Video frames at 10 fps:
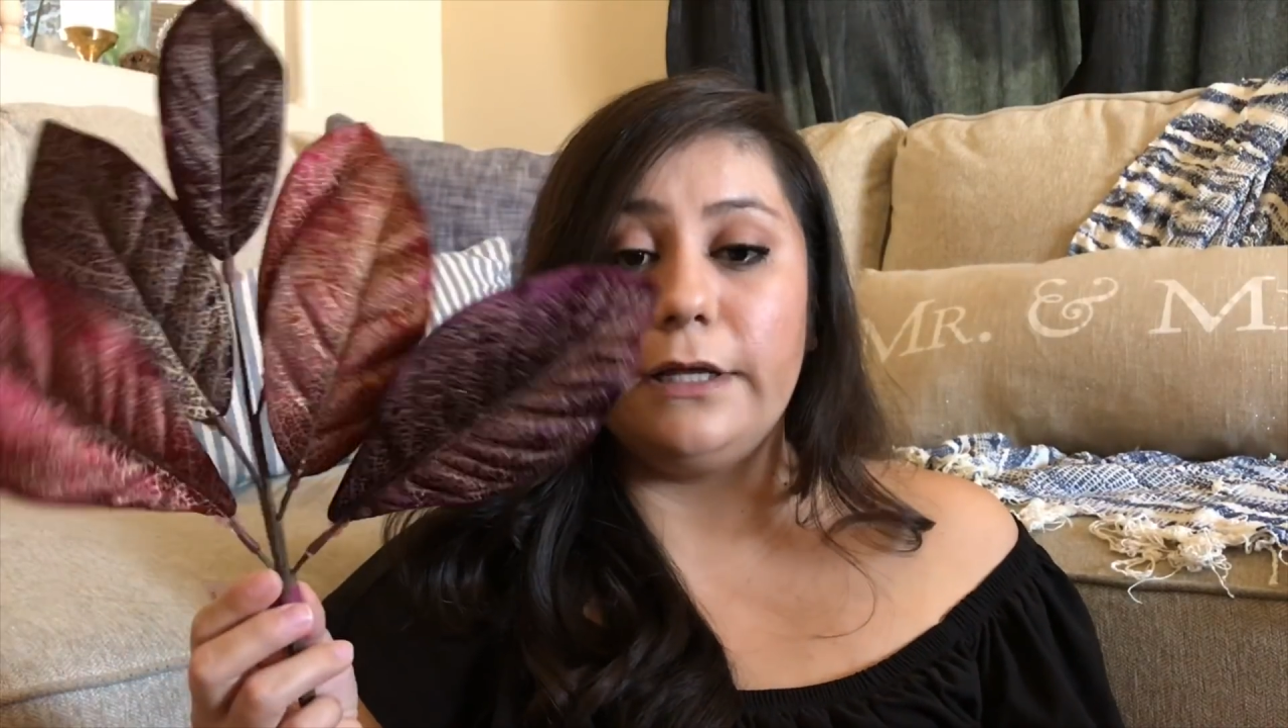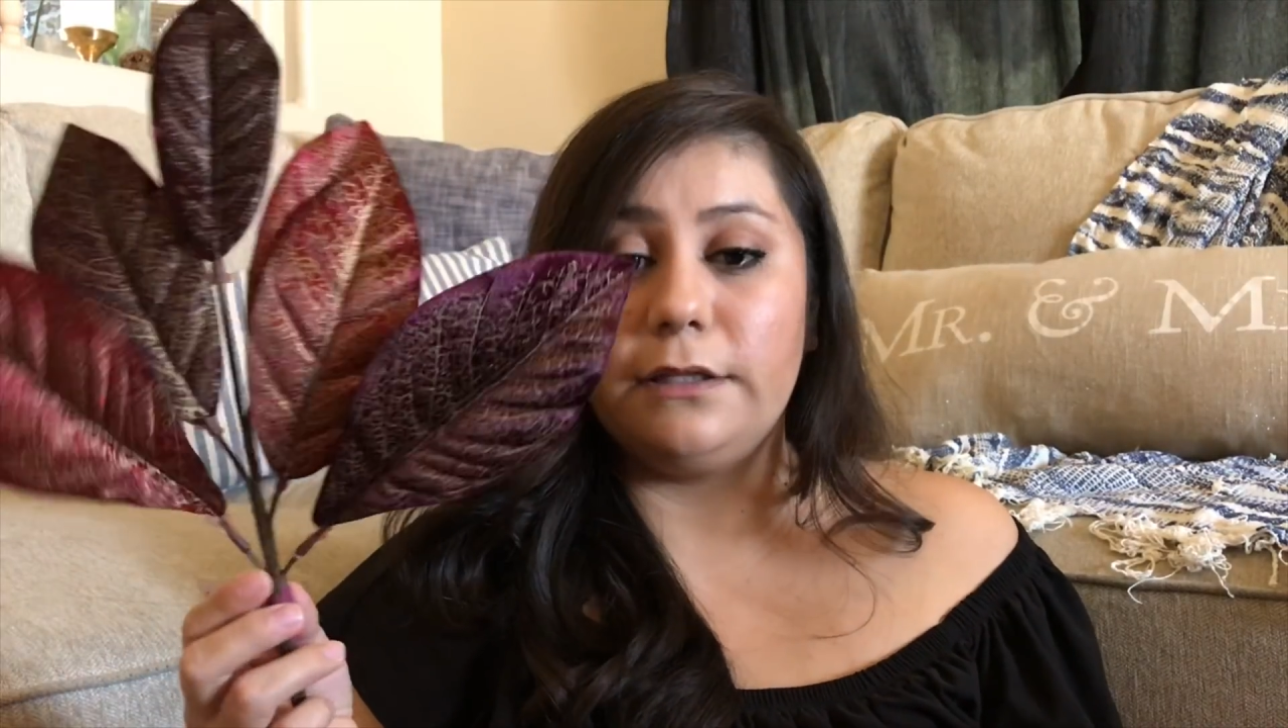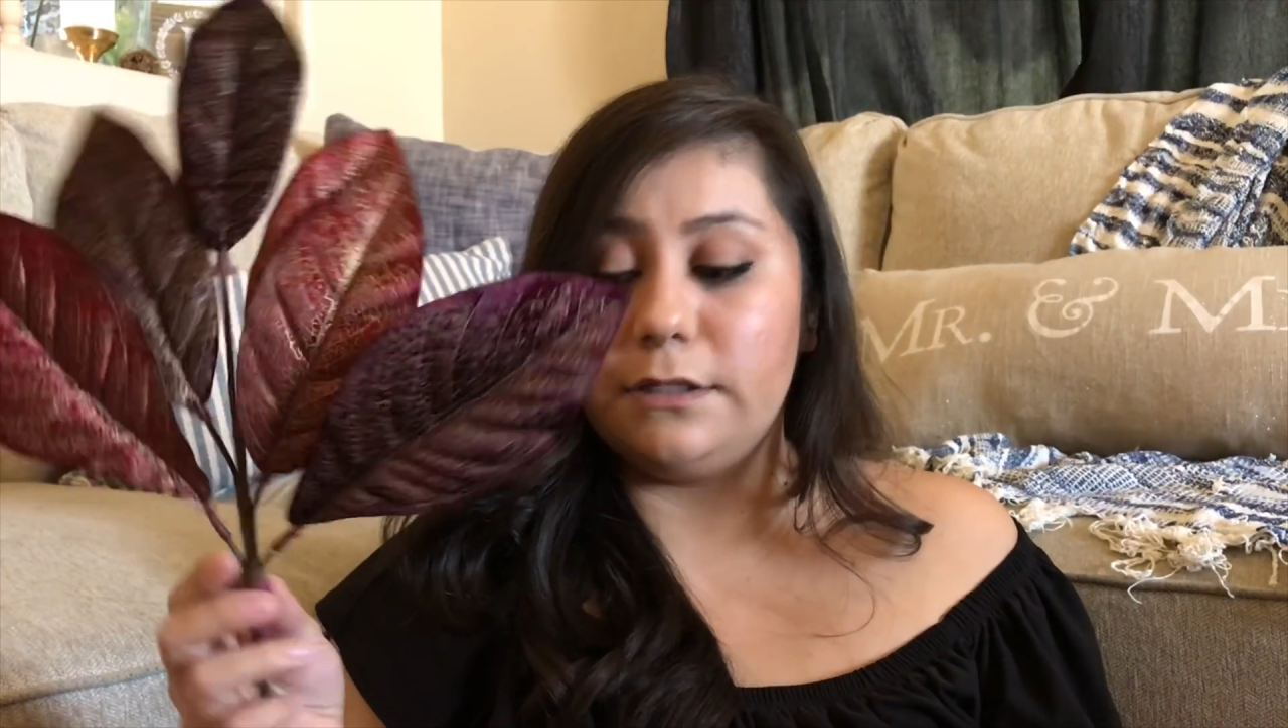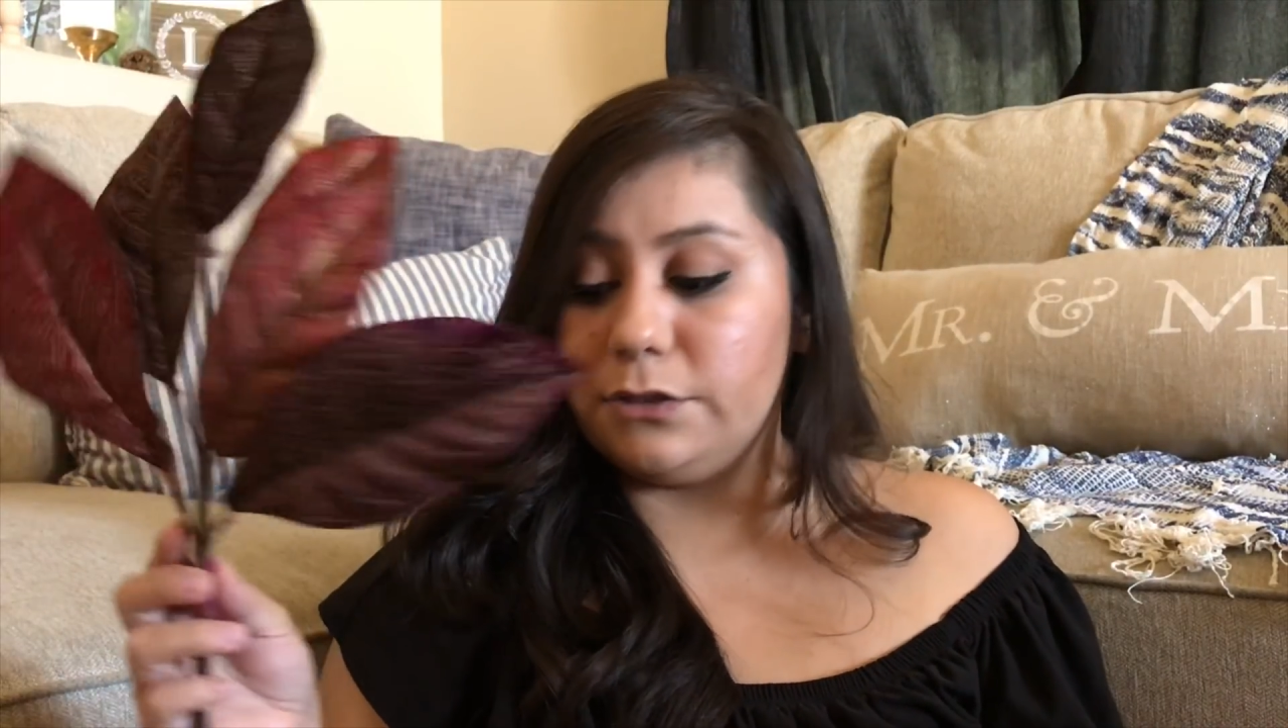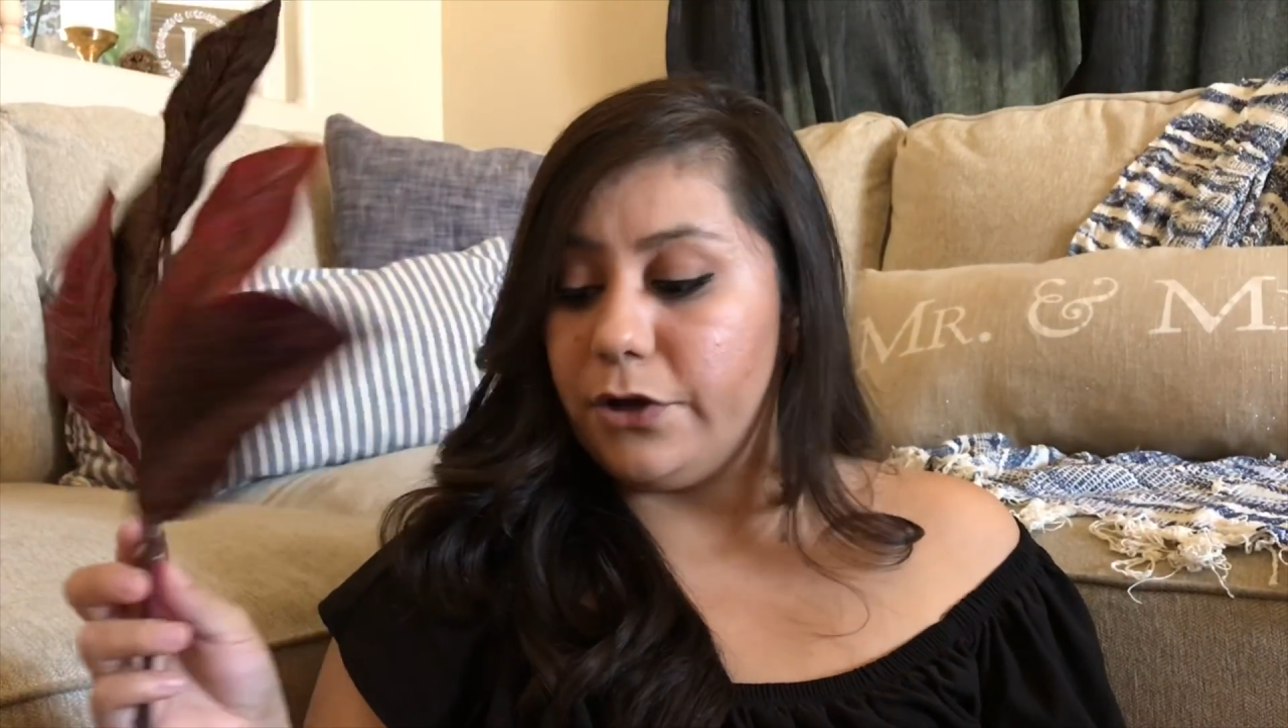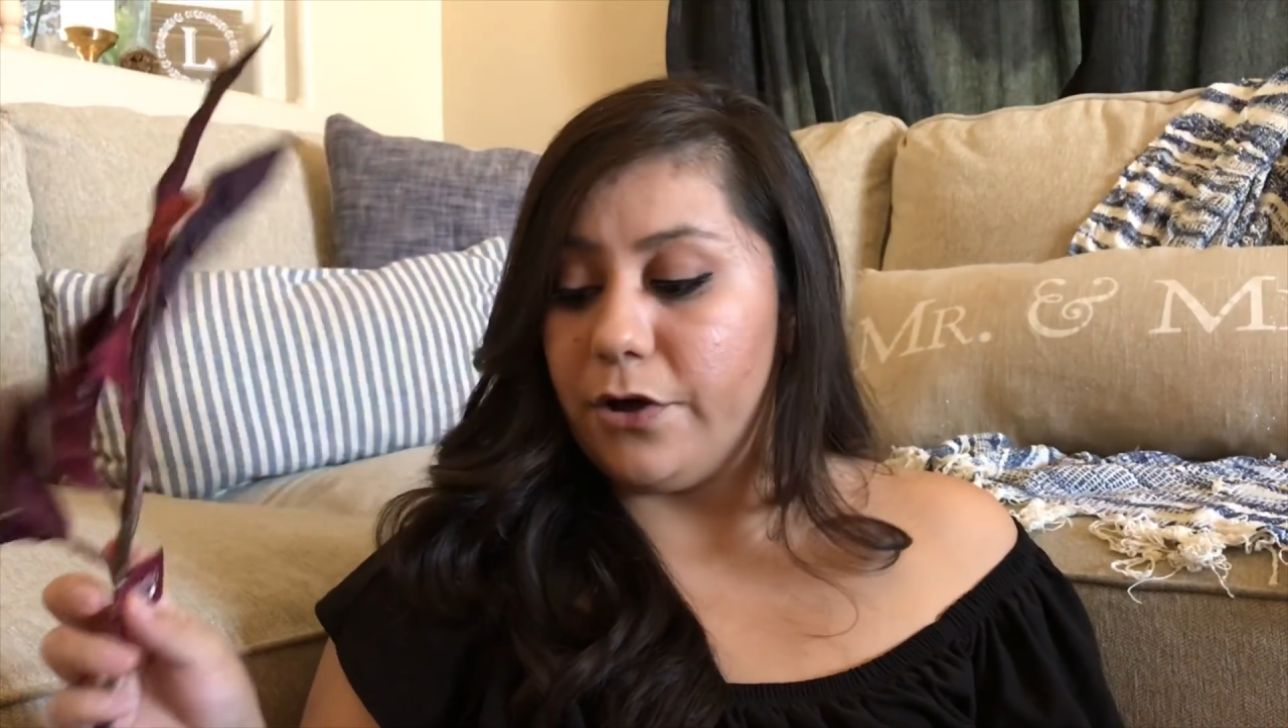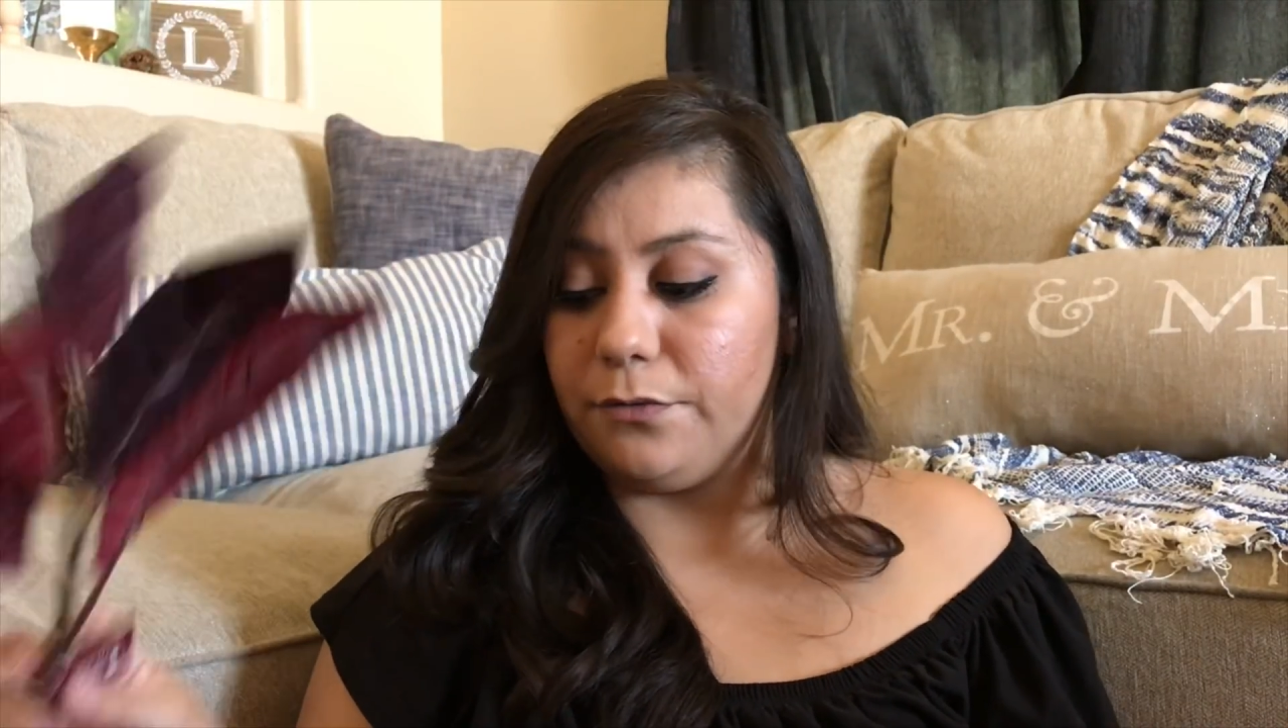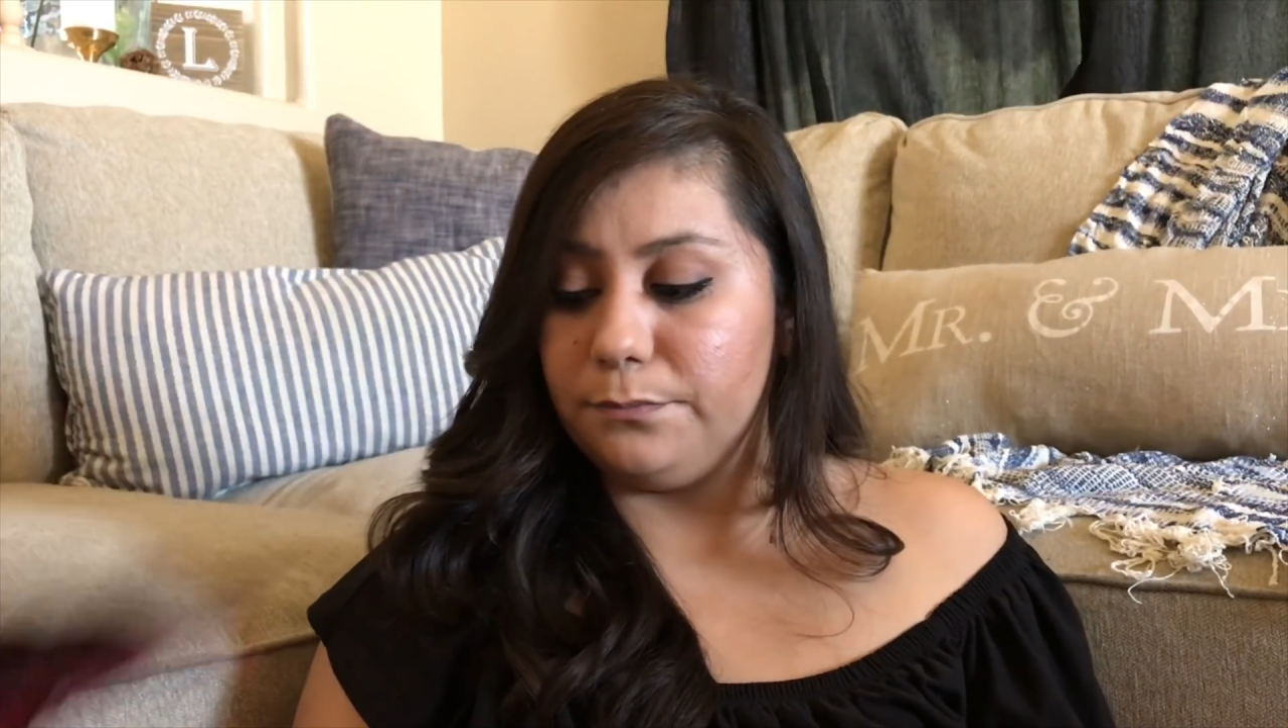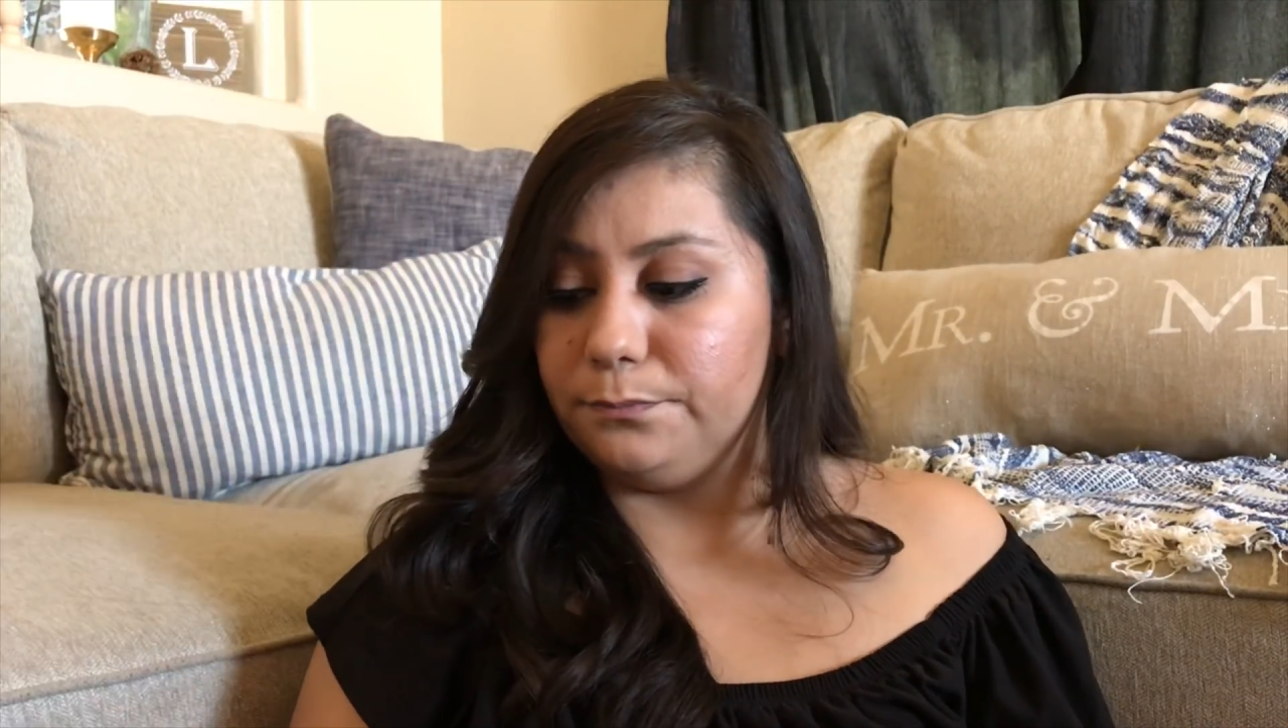let this go.